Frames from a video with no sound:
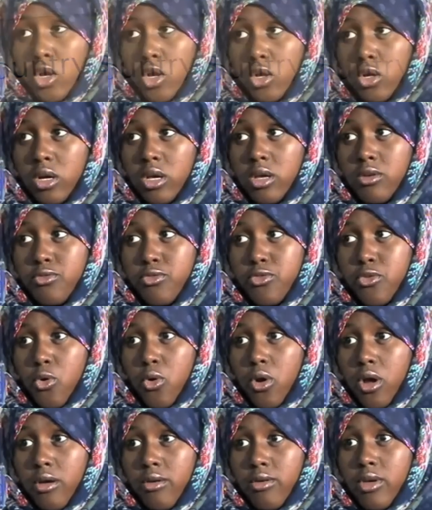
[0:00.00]
are looking
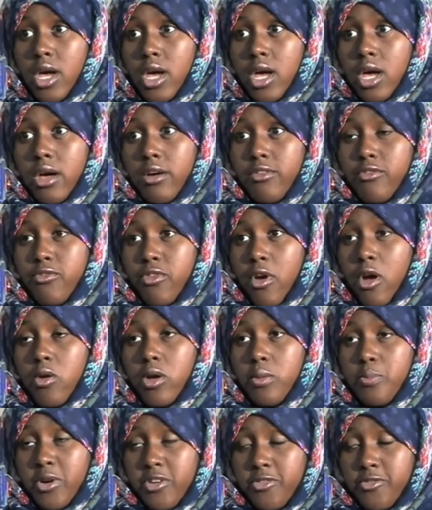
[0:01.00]
for a
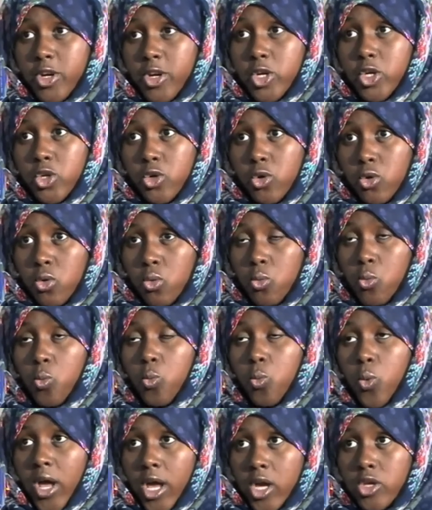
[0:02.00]
very professional
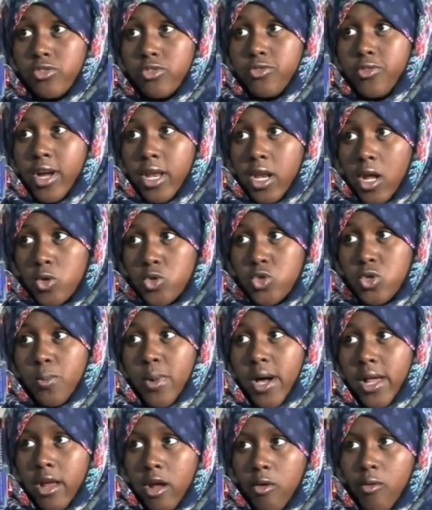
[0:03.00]
way to find out
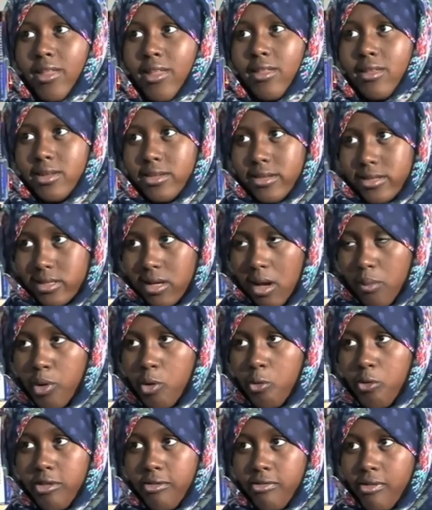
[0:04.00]
Somalia, rather than just
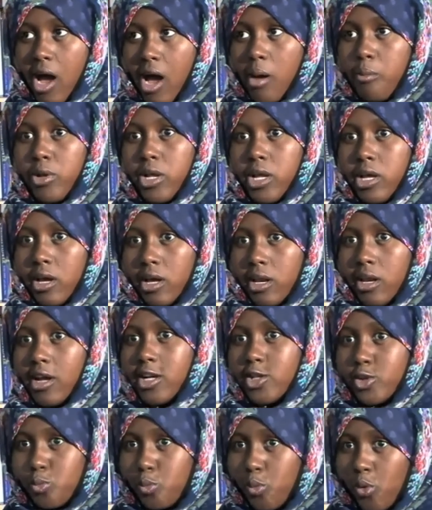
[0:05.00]
coming with family and
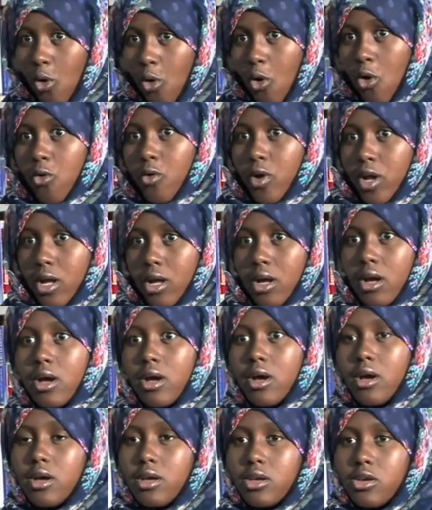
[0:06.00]
exploring,
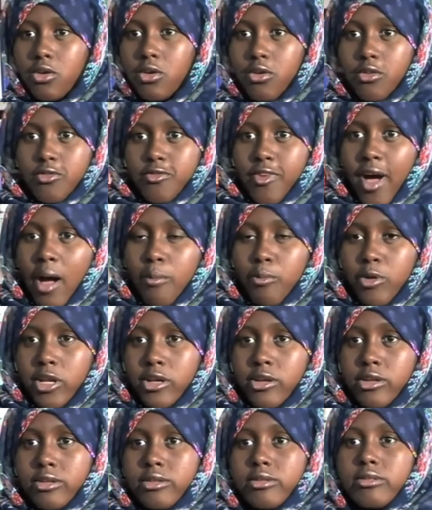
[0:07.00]
you know,
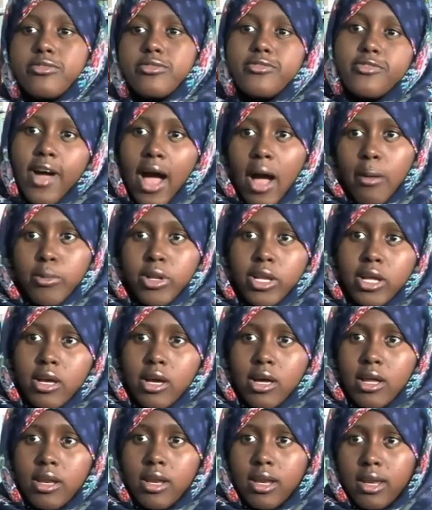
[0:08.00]
family to
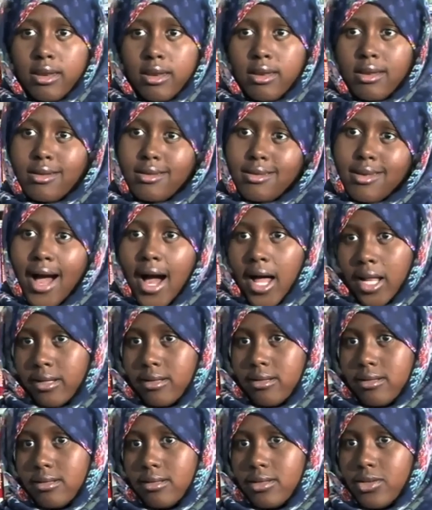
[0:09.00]
family and not,
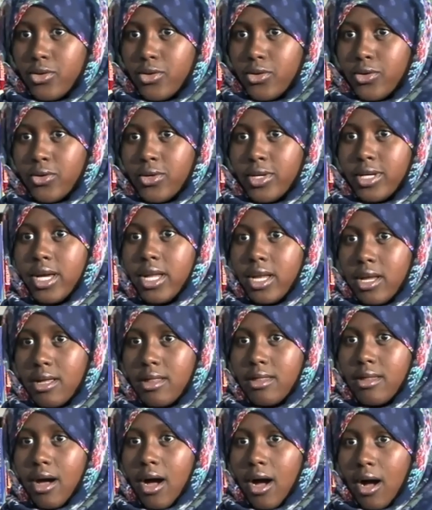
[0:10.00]
you know,
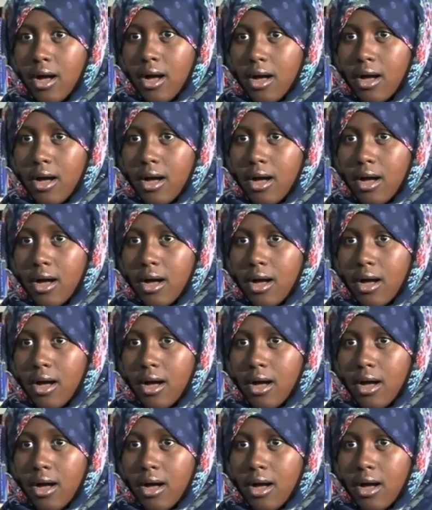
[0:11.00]
getting the